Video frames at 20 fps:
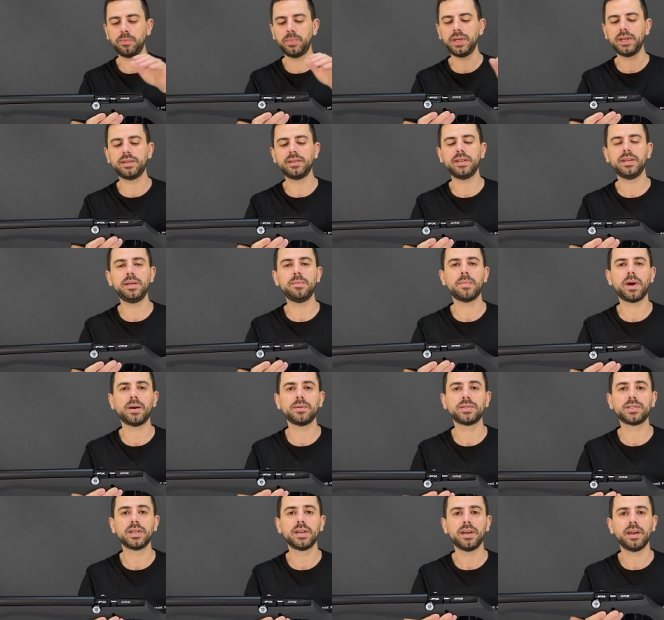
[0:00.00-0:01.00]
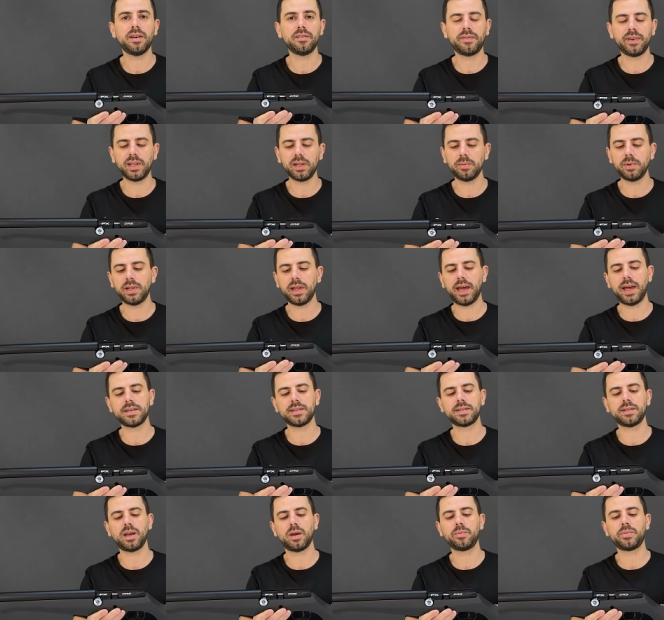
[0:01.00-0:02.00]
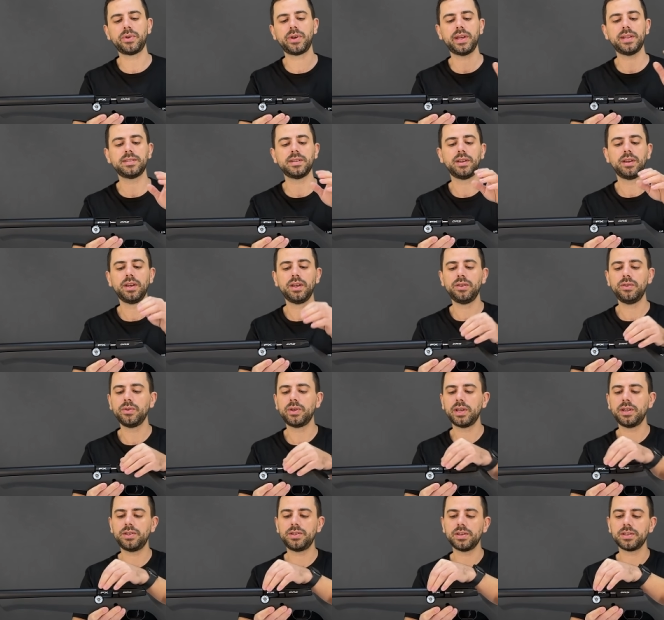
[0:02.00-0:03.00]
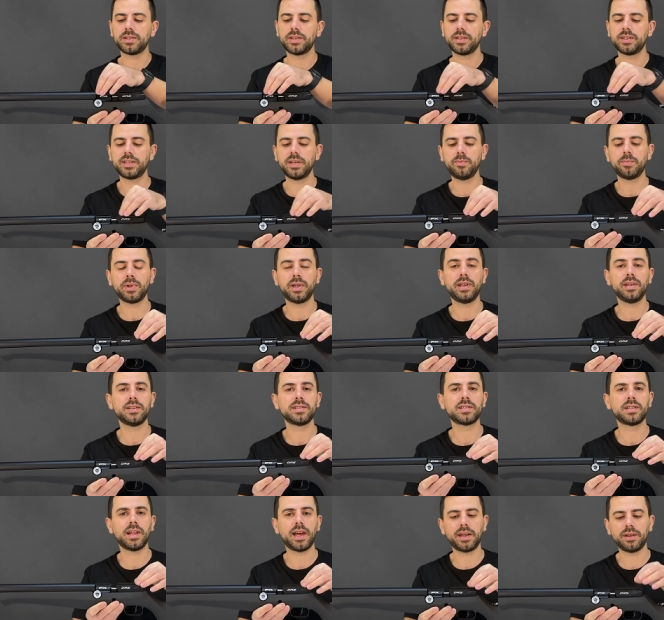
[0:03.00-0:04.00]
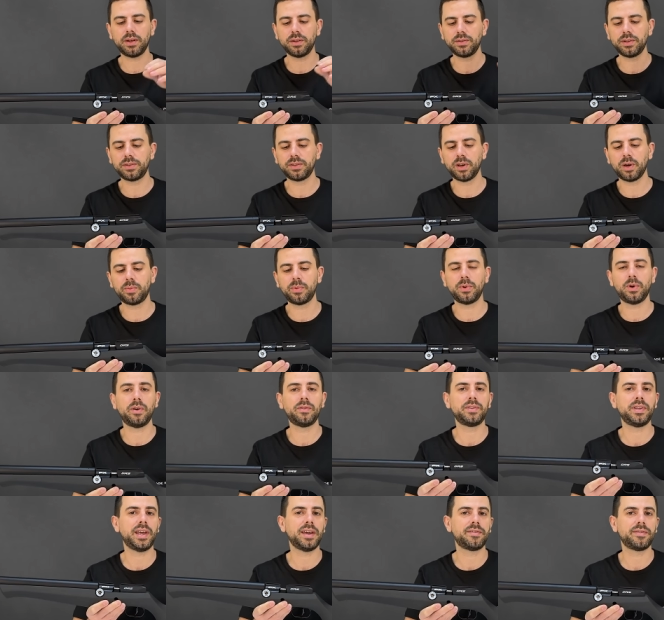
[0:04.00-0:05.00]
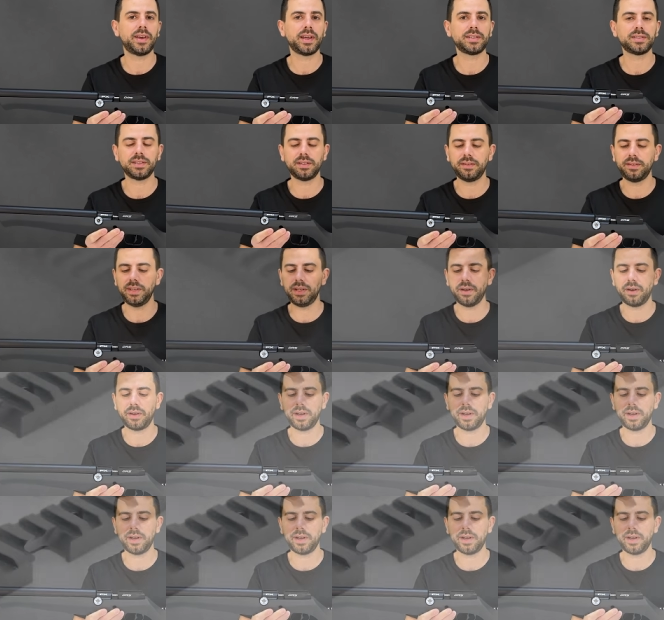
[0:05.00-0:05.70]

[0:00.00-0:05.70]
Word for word: Picatinny mounts available as an upgrade. You can just simply slide on the top of the F X D R